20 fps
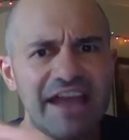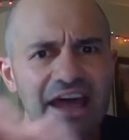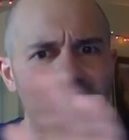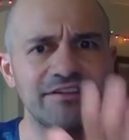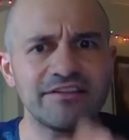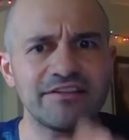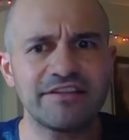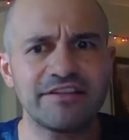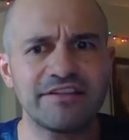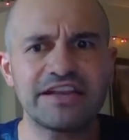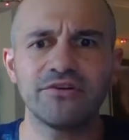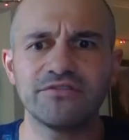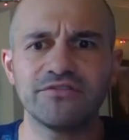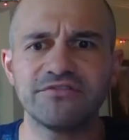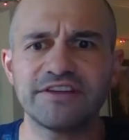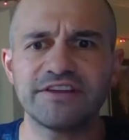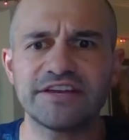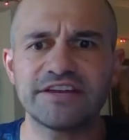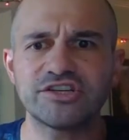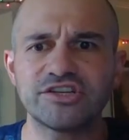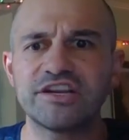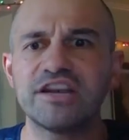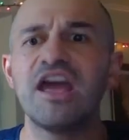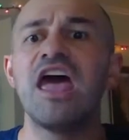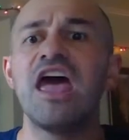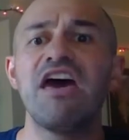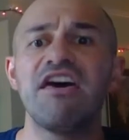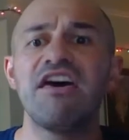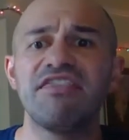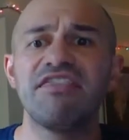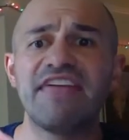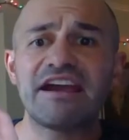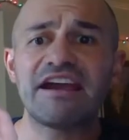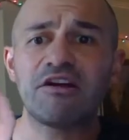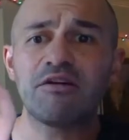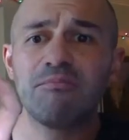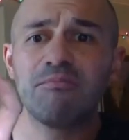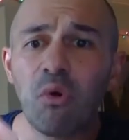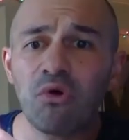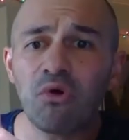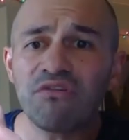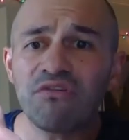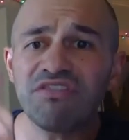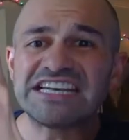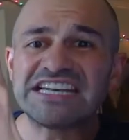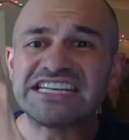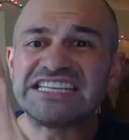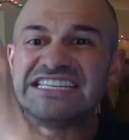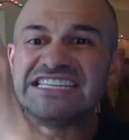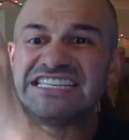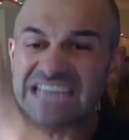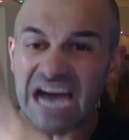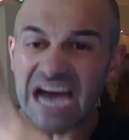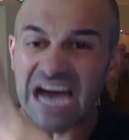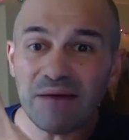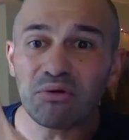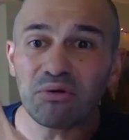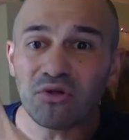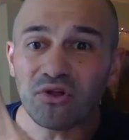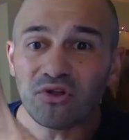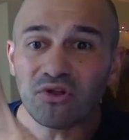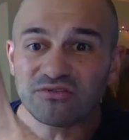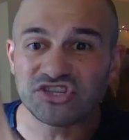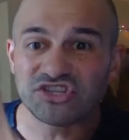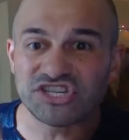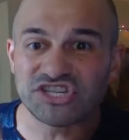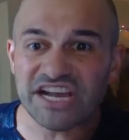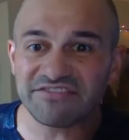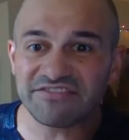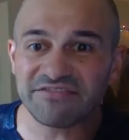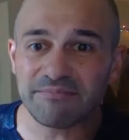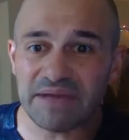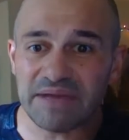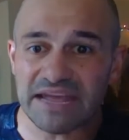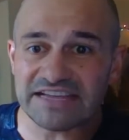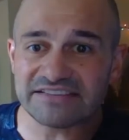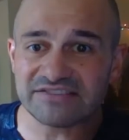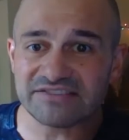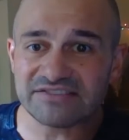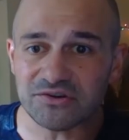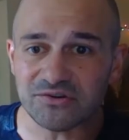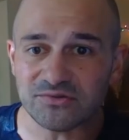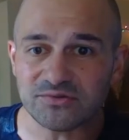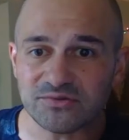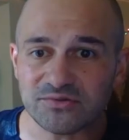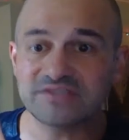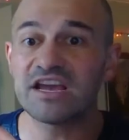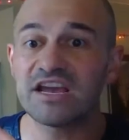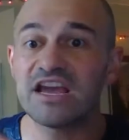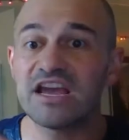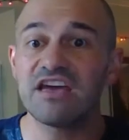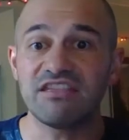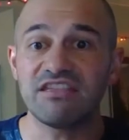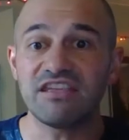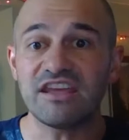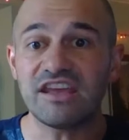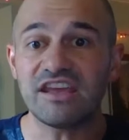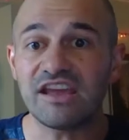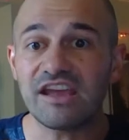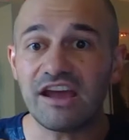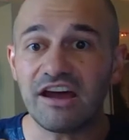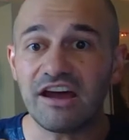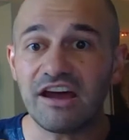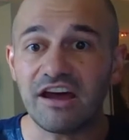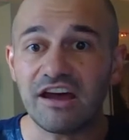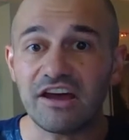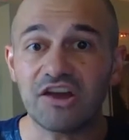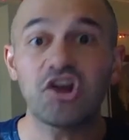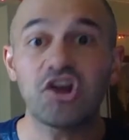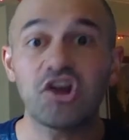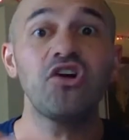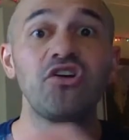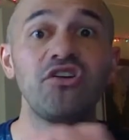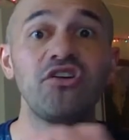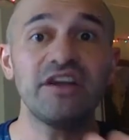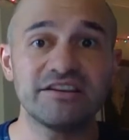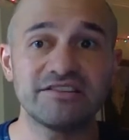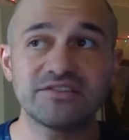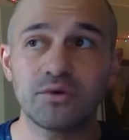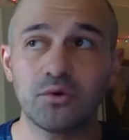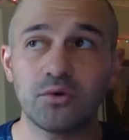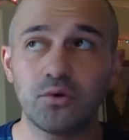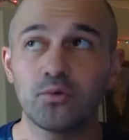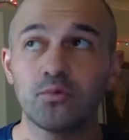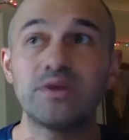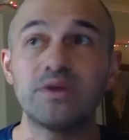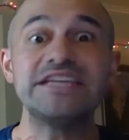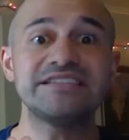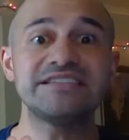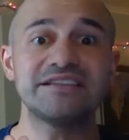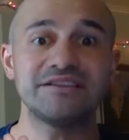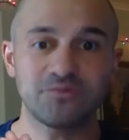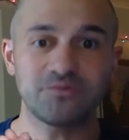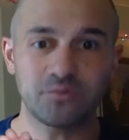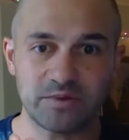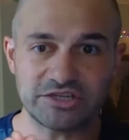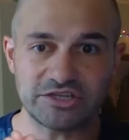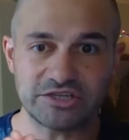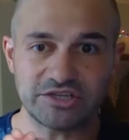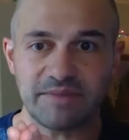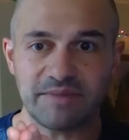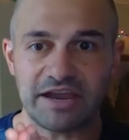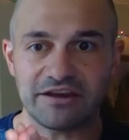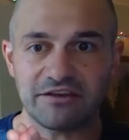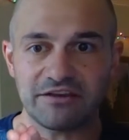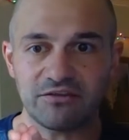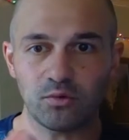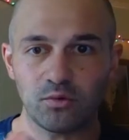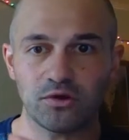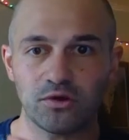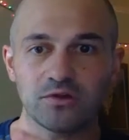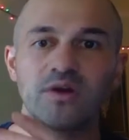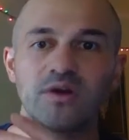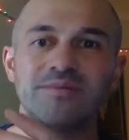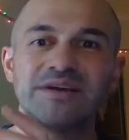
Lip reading: calculating for inflation, they are more than double Jeff Bezos, the current or recent richest man in the world.